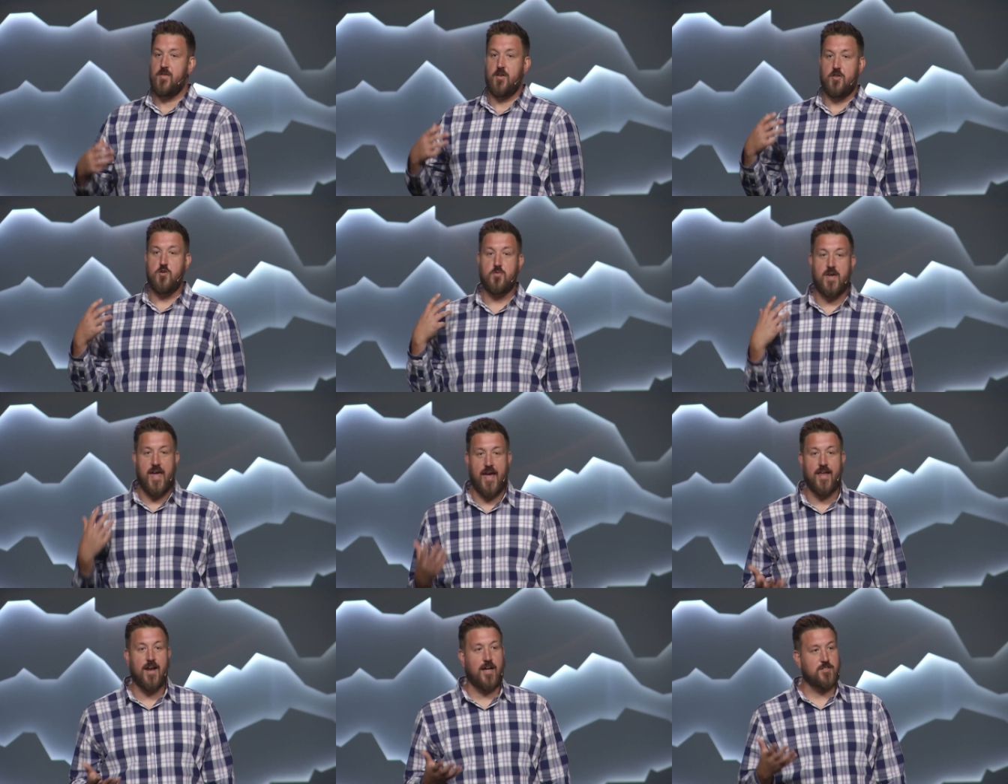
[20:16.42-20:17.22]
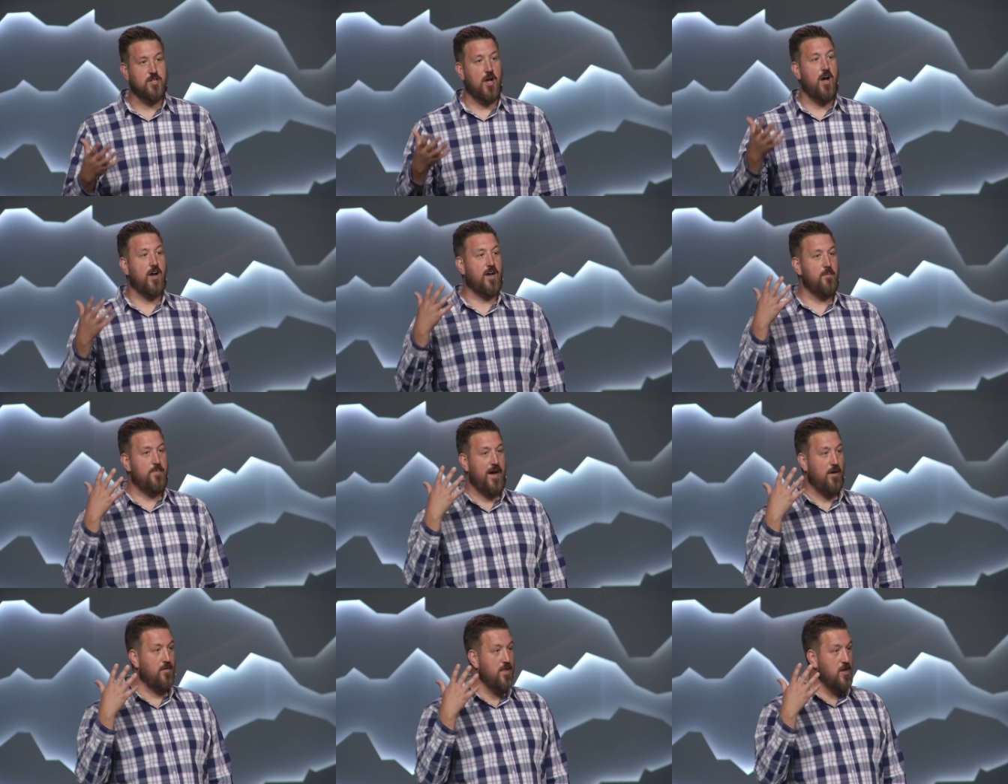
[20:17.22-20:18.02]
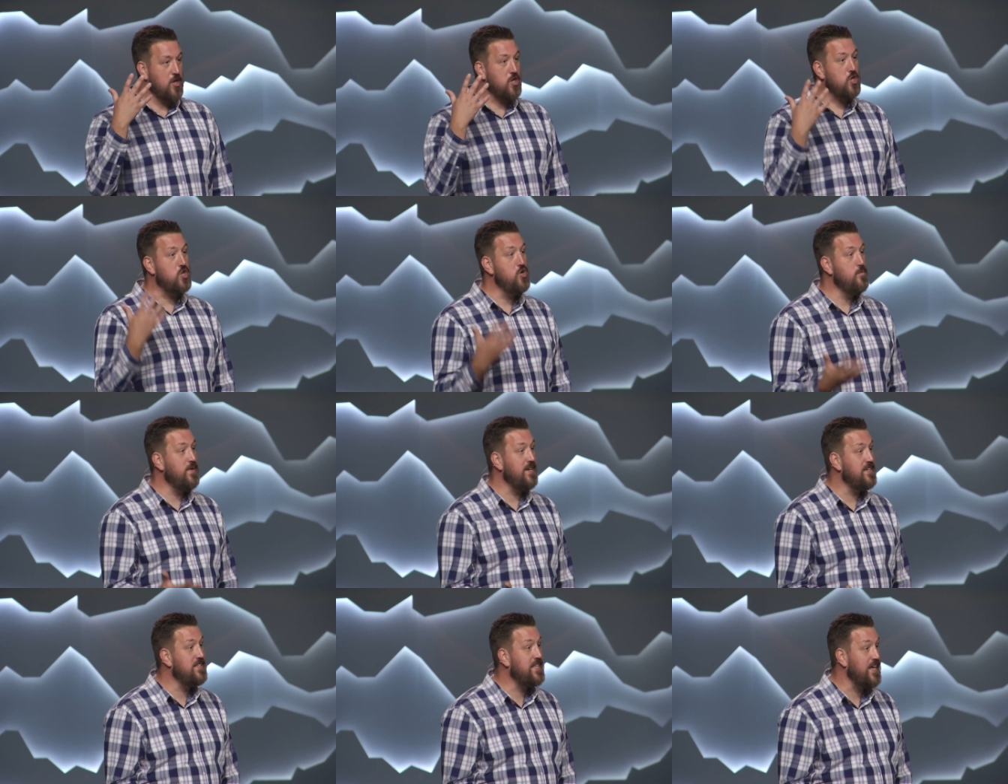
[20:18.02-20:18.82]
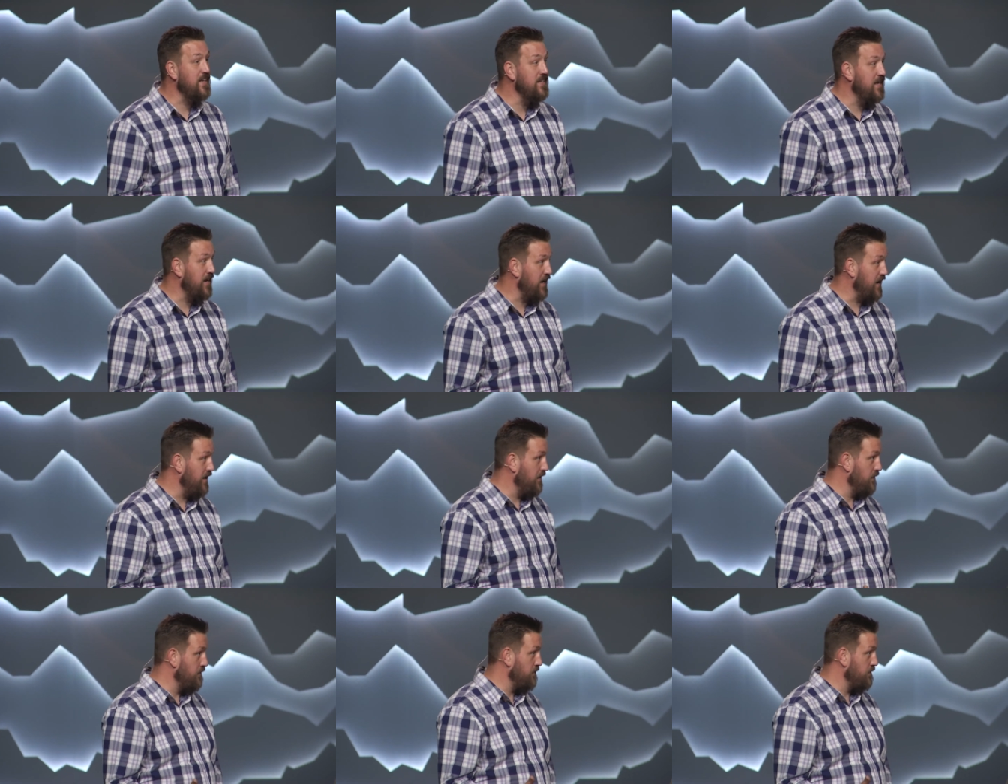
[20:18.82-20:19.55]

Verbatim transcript: You cannot talk about human dignity.